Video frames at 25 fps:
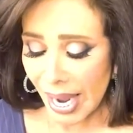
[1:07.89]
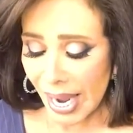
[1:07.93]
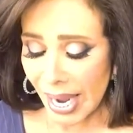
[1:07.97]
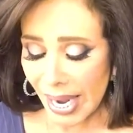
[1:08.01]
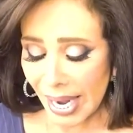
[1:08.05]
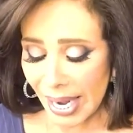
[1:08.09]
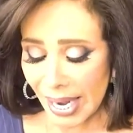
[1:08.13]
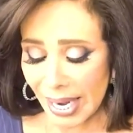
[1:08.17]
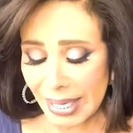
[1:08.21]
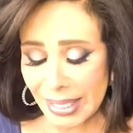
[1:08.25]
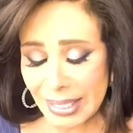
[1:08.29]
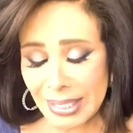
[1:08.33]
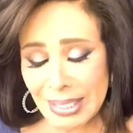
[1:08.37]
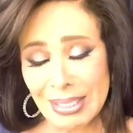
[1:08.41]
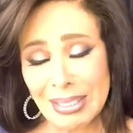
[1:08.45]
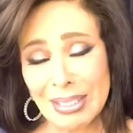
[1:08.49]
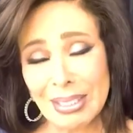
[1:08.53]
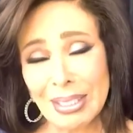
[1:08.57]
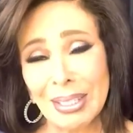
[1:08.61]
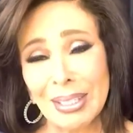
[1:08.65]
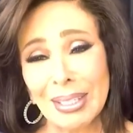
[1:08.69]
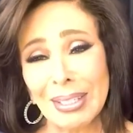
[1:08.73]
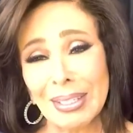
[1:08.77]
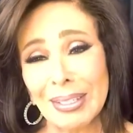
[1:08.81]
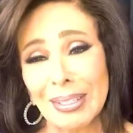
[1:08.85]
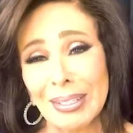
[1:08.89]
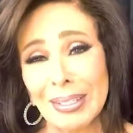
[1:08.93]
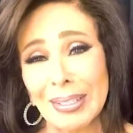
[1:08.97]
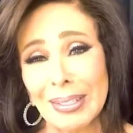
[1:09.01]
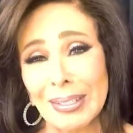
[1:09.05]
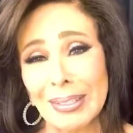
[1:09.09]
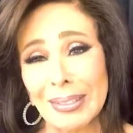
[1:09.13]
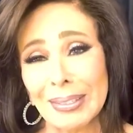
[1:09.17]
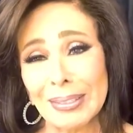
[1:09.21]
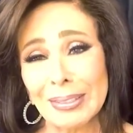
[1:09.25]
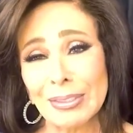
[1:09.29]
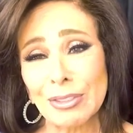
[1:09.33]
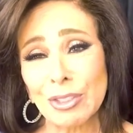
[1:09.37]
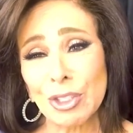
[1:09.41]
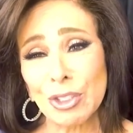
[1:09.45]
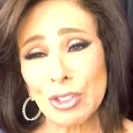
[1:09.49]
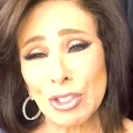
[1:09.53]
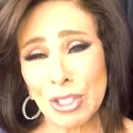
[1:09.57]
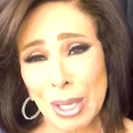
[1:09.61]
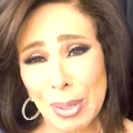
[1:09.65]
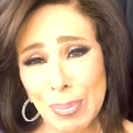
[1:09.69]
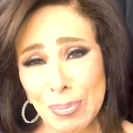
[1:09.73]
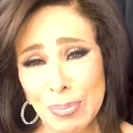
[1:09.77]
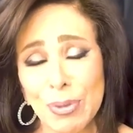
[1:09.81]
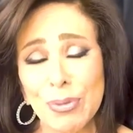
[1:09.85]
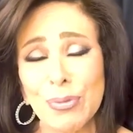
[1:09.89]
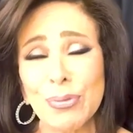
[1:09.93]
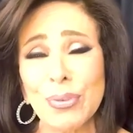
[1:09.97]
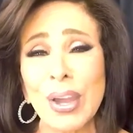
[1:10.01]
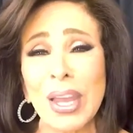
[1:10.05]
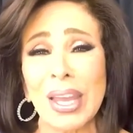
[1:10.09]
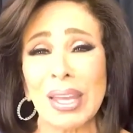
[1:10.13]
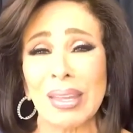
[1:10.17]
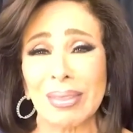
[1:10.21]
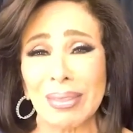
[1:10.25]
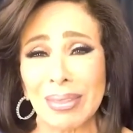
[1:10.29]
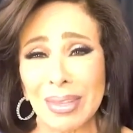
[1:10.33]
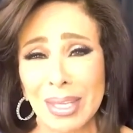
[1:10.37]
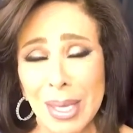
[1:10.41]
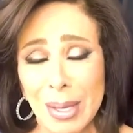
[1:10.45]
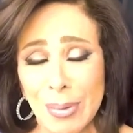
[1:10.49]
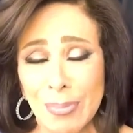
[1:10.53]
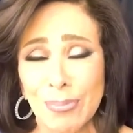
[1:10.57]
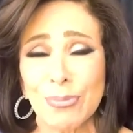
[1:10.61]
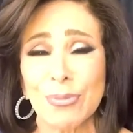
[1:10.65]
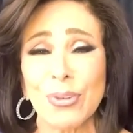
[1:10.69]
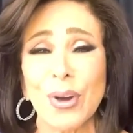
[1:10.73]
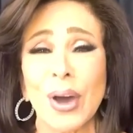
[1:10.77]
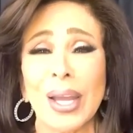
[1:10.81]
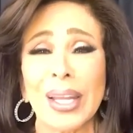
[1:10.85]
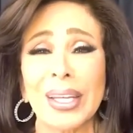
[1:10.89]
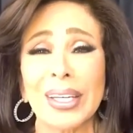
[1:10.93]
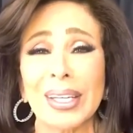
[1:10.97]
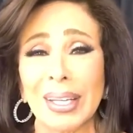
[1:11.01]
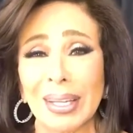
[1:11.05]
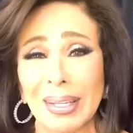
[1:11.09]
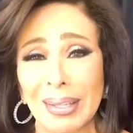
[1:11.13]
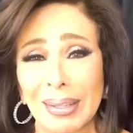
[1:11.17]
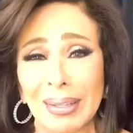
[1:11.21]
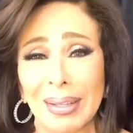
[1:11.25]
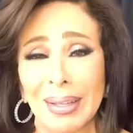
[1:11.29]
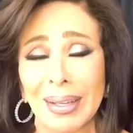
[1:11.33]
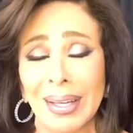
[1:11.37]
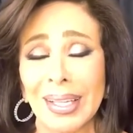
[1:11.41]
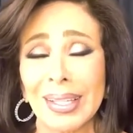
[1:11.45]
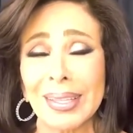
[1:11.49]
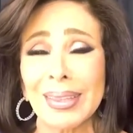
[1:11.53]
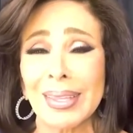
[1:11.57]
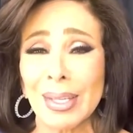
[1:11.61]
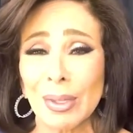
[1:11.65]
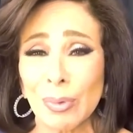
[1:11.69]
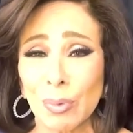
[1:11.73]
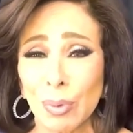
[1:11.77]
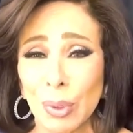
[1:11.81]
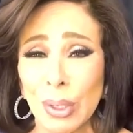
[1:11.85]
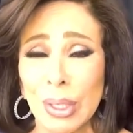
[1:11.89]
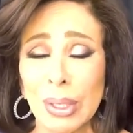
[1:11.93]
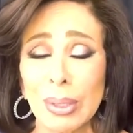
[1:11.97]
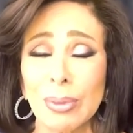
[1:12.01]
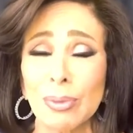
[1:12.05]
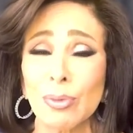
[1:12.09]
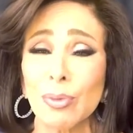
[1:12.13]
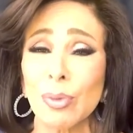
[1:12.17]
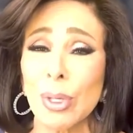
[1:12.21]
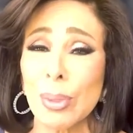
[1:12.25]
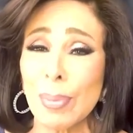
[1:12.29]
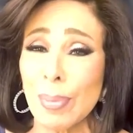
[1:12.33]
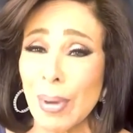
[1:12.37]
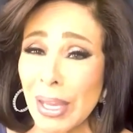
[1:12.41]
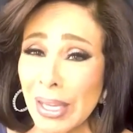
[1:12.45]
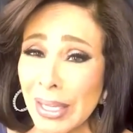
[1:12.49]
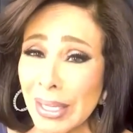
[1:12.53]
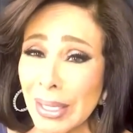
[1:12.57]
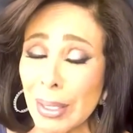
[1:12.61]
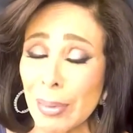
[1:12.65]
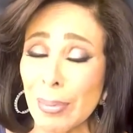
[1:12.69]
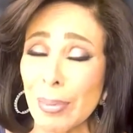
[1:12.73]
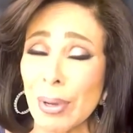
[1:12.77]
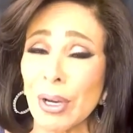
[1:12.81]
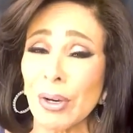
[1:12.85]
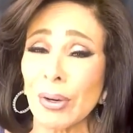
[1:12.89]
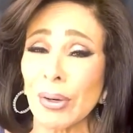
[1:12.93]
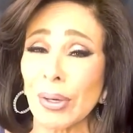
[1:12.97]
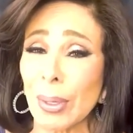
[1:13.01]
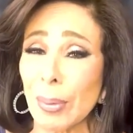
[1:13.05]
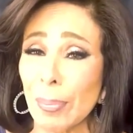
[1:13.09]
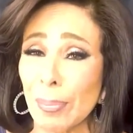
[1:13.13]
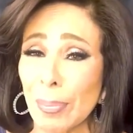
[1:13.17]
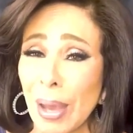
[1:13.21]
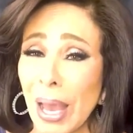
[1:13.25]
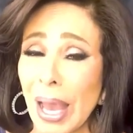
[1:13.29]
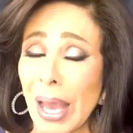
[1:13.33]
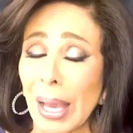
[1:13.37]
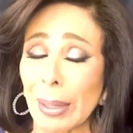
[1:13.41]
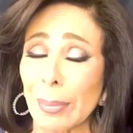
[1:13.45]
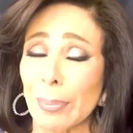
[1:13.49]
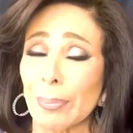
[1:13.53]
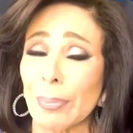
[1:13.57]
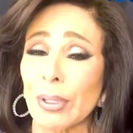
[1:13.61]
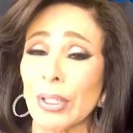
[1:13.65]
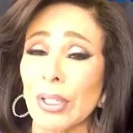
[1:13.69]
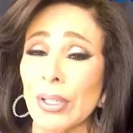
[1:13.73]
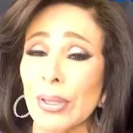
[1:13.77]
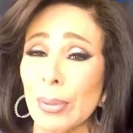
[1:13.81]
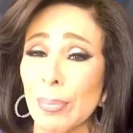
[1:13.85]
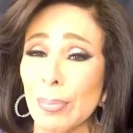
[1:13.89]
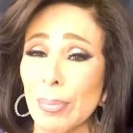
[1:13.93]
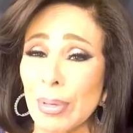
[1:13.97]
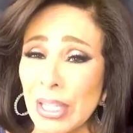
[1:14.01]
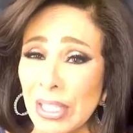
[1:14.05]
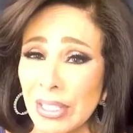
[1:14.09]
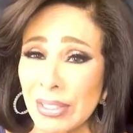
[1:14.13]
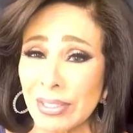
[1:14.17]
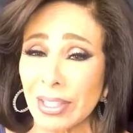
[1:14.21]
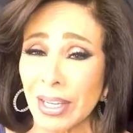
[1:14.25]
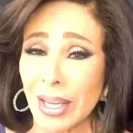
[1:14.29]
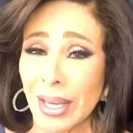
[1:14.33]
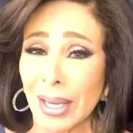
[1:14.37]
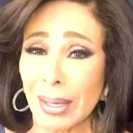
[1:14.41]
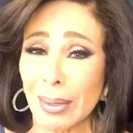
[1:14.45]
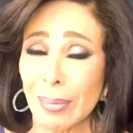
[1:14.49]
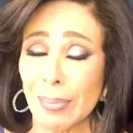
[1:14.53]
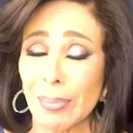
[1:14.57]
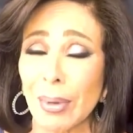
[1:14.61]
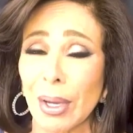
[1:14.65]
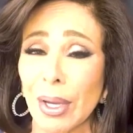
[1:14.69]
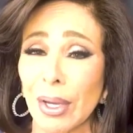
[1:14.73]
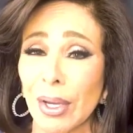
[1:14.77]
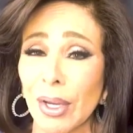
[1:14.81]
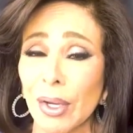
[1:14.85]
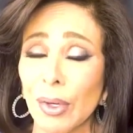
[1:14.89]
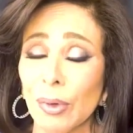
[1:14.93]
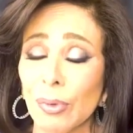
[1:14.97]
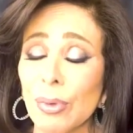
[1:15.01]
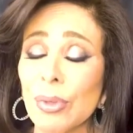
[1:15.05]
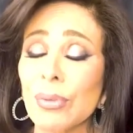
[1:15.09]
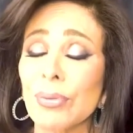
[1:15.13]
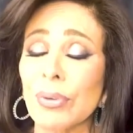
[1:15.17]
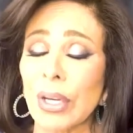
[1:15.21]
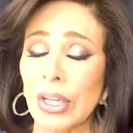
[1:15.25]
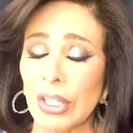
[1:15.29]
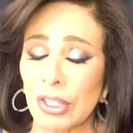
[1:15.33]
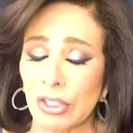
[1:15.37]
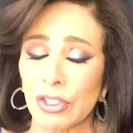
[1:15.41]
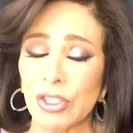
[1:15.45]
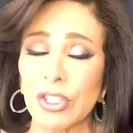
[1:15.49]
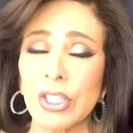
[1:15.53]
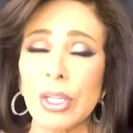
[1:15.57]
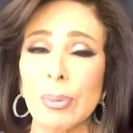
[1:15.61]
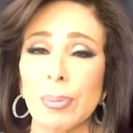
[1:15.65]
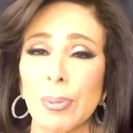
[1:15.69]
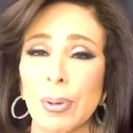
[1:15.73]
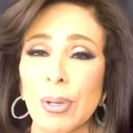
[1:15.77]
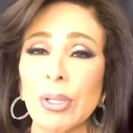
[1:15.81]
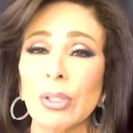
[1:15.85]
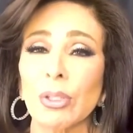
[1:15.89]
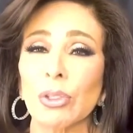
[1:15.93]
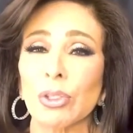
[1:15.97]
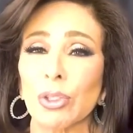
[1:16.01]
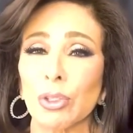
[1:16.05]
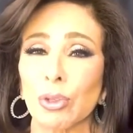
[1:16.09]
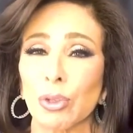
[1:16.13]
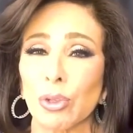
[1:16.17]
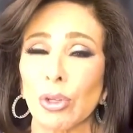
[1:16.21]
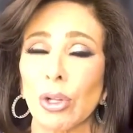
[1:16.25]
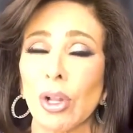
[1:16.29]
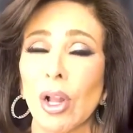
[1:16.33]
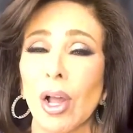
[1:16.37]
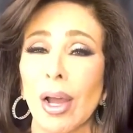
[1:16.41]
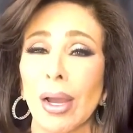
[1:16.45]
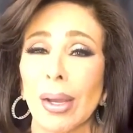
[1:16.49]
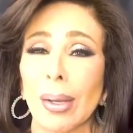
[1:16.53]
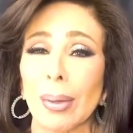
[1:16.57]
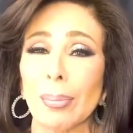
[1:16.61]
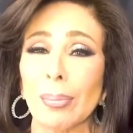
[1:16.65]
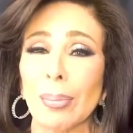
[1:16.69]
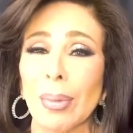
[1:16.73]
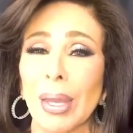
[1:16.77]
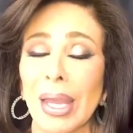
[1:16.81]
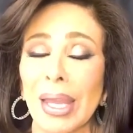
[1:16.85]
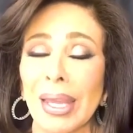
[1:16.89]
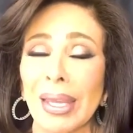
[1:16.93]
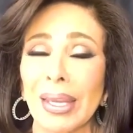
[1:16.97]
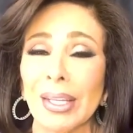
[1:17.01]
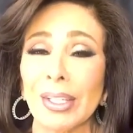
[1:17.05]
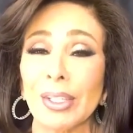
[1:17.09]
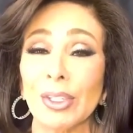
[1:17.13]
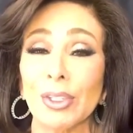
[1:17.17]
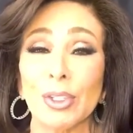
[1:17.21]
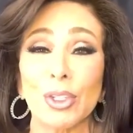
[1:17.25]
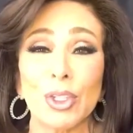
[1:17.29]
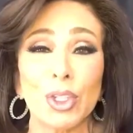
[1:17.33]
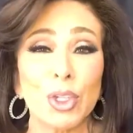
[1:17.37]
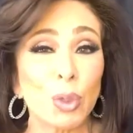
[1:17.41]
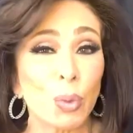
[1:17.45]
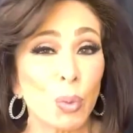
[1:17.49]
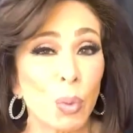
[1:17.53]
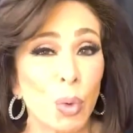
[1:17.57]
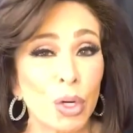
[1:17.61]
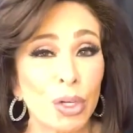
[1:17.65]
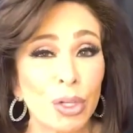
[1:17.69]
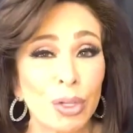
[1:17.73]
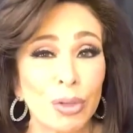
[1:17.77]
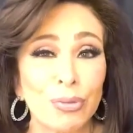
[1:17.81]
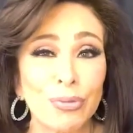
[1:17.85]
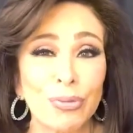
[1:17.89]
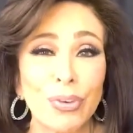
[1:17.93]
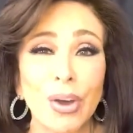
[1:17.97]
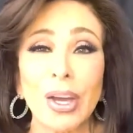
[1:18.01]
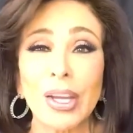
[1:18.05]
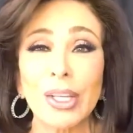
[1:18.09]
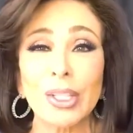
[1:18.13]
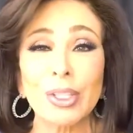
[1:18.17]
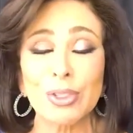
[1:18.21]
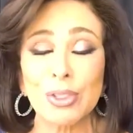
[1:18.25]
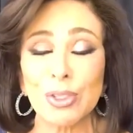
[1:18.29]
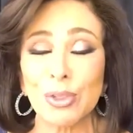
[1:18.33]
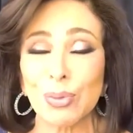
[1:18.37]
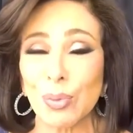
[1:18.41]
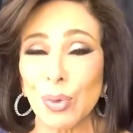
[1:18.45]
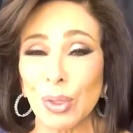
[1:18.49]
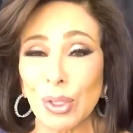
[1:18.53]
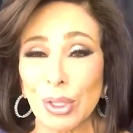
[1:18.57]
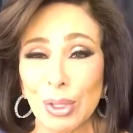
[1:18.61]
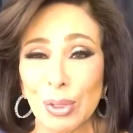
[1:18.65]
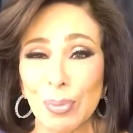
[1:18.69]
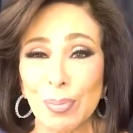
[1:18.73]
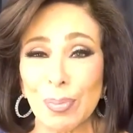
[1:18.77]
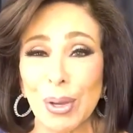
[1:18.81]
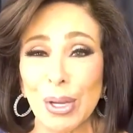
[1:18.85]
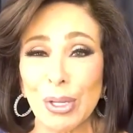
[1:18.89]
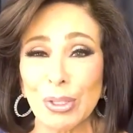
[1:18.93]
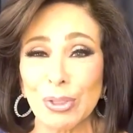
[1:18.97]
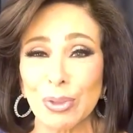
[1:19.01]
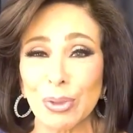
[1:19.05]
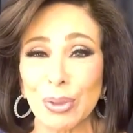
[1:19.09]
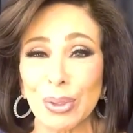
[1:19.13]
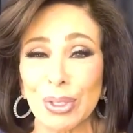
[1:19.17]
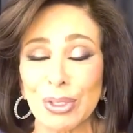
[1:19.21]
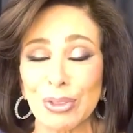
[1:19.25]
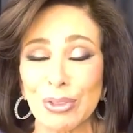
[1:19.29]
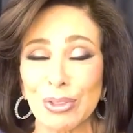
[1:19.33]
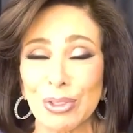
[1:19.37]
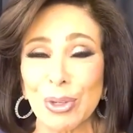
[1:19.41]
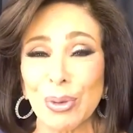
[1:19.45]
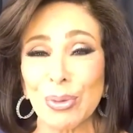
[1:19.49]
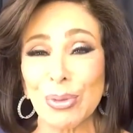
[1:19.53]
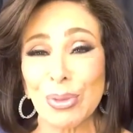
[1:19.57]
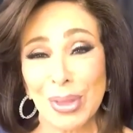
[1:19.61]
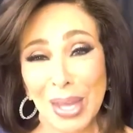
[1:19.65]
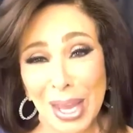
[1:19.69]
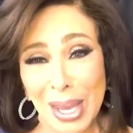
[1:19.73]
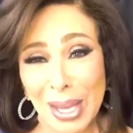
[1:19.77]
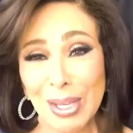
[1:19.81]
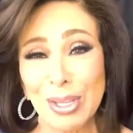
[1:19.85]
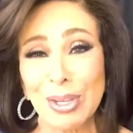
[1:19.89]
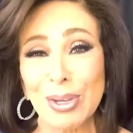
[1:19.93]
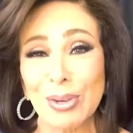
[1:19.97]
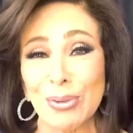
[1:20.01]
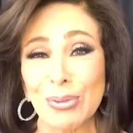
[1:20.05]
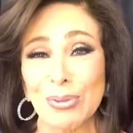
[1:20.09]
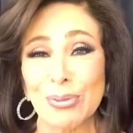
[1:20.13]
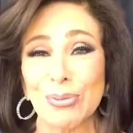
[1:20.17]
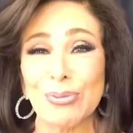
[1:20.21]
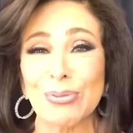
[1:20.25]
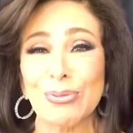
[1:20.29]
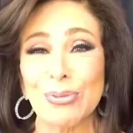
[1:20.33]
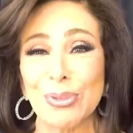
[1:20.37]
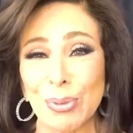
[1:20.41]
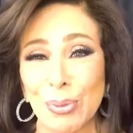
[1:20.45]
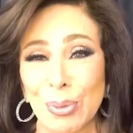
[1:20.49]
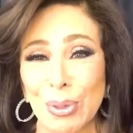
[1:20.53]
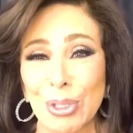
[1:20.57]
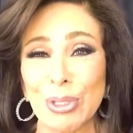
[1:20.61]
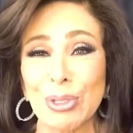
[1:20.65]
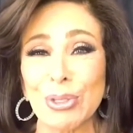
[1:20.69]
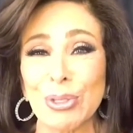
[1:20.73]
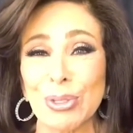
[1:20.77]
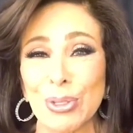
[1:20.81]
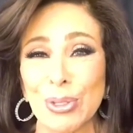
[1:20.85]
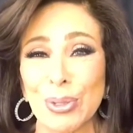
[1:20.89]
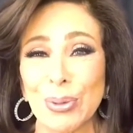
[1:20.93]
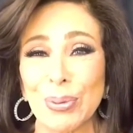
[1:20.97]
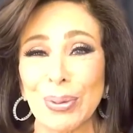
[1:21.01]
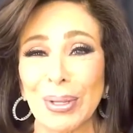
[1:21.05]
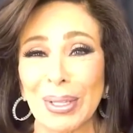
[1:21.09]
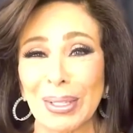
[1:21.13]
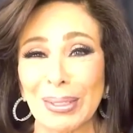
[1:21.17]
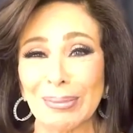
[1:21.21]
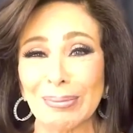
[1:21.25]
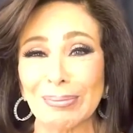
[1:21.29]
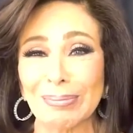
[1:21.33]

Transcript: And just keep the faith. Keep fighting. I think we may get America back. But in the meantime, we've got a steep hill to climb. And you're one of the fighters, one of the patriots. So thank you for what you're doing.